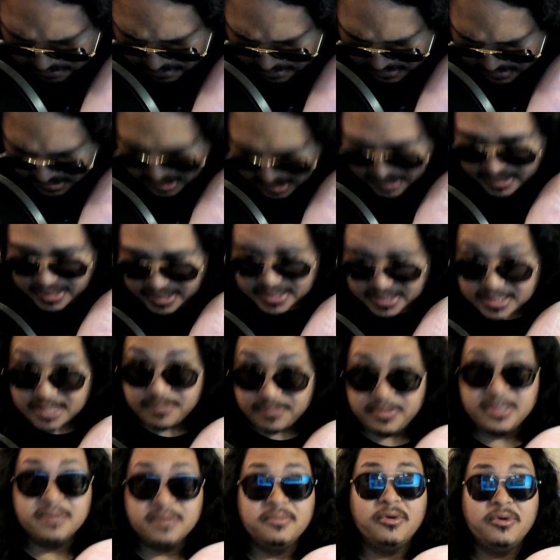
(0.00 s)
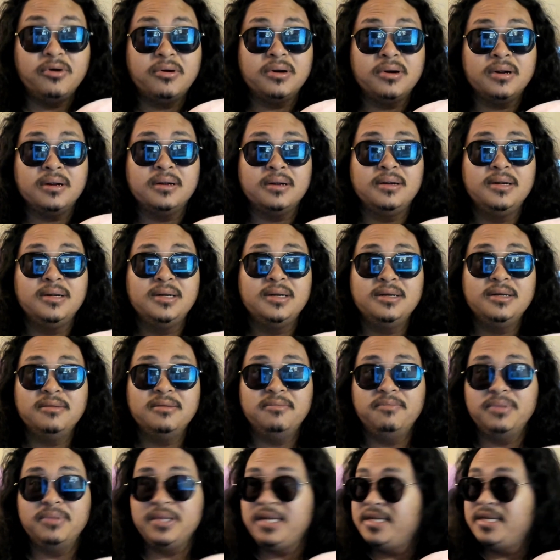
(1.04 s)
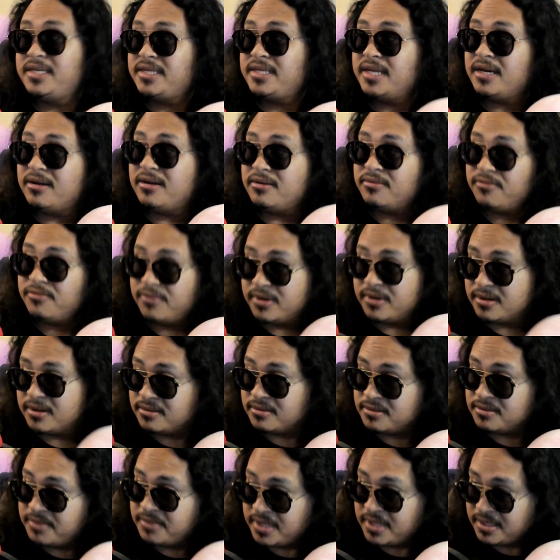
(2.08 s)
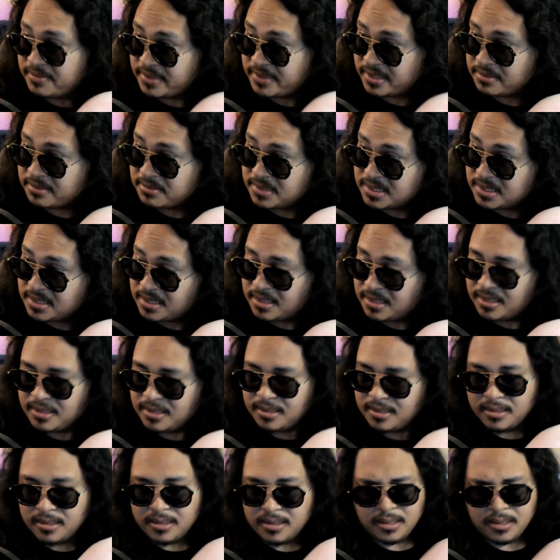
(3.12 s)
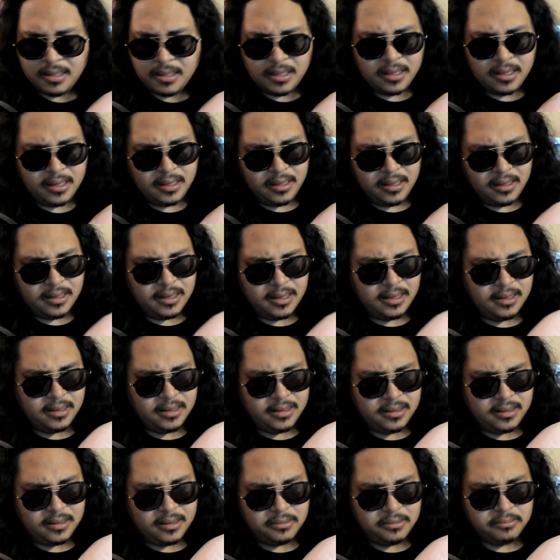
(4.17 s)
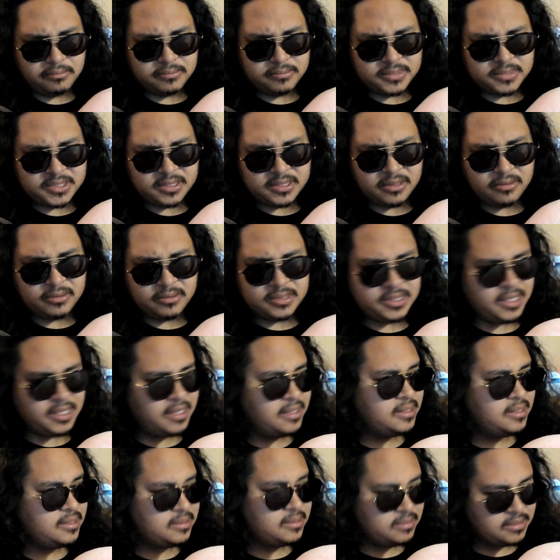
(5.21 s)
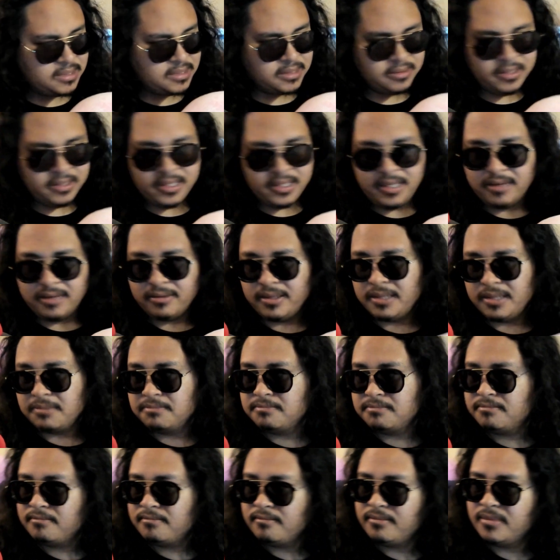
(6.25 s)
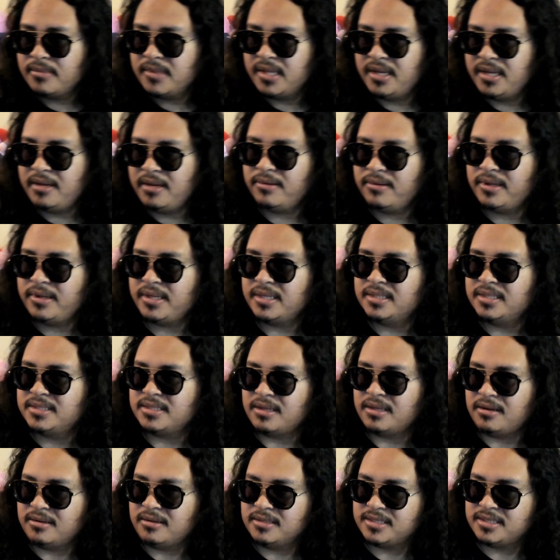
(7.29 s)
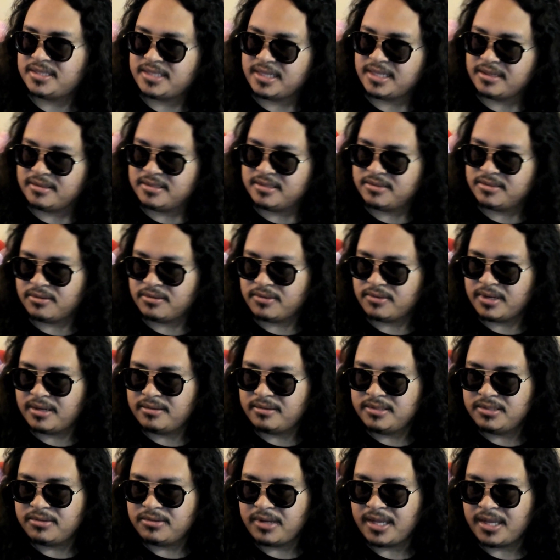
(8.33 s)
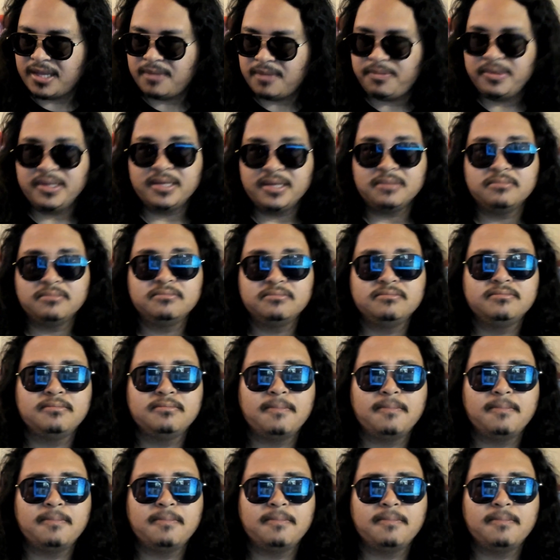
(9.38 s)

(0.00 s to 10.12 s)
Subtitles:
I guess. It'd be a more bleached out world, maybe. So what's your eyes? What's your hearing? Hearing is all the sounds around you happening.